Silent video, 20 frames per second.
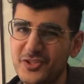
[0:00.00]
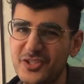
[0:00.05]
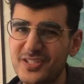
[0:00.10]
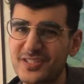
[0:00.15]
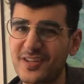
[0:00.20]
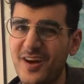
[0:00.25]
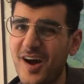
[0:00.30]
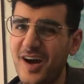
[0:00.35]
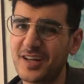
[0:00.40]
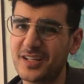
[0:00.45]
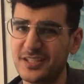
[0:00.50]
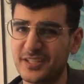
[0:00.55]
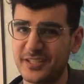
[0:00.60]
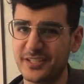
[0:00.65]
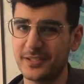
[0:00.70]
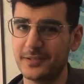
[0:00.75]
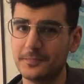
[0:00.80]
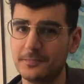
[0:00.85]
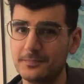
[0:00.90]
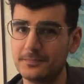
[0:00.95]
just ugly.
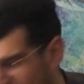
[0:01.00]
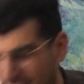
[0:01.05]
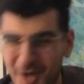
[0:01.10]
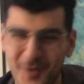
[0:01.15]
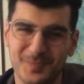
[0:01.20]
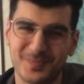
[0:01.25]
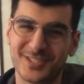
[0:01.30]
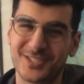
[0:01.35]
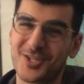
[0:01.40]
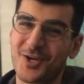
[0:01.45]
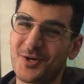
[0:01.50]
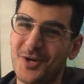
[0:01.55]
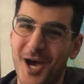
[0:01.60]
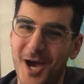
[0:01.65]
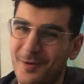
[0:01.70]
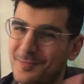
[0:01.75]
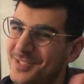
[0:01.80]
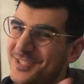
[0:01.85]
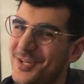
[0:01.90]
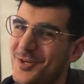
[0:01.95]
I'm
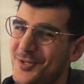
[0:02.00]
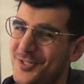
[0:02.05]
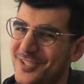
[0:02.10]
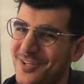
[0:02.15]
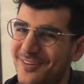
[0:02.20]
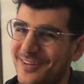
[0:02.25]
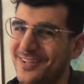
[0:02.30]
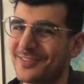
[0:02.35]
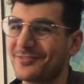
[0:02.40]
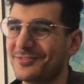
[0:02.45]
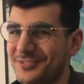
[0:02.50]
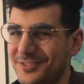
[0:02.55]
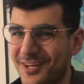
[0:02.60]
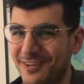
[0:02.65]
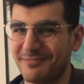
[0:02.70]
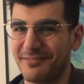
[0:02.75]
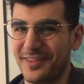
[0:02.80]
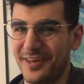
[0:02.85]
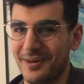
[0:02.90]
so sorry if you love